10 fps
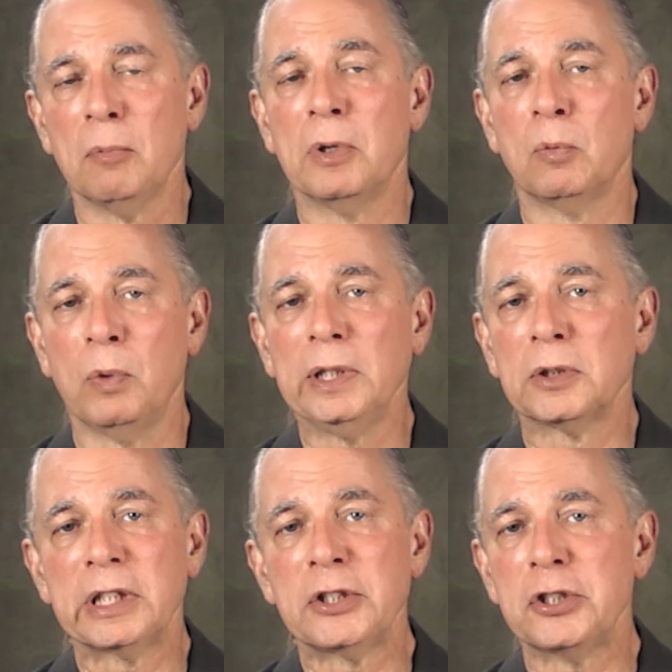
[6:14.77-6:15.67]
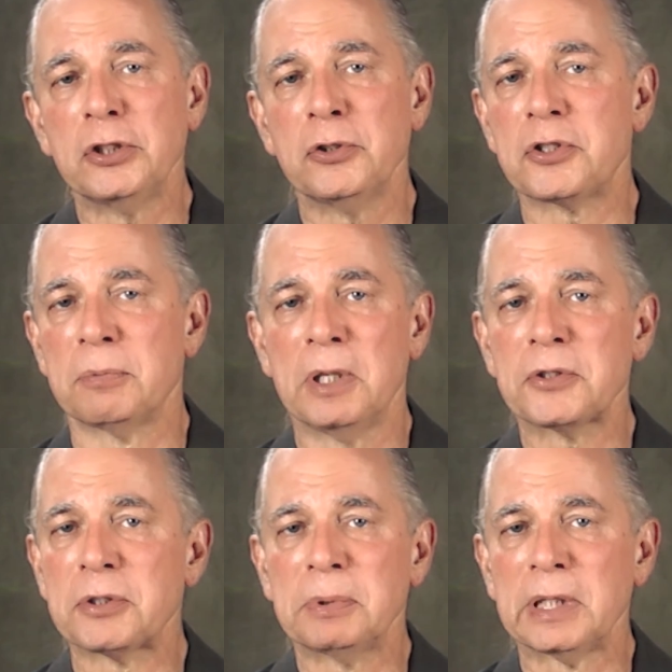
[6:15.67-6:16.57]
but will continue to
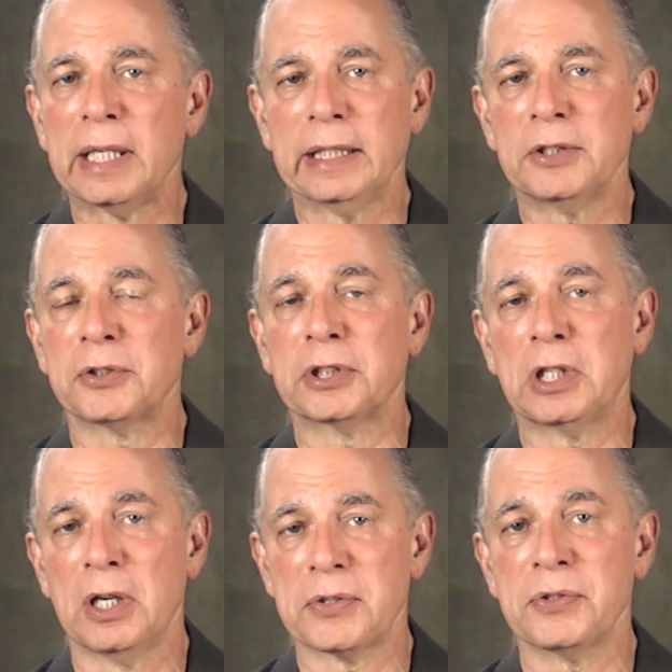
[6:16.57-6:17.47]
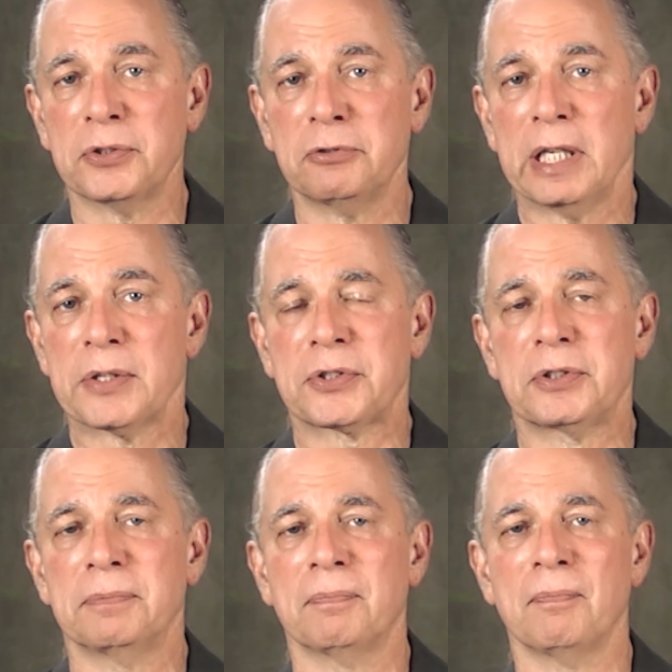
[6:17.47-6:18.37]
multiply until the cause is addressed.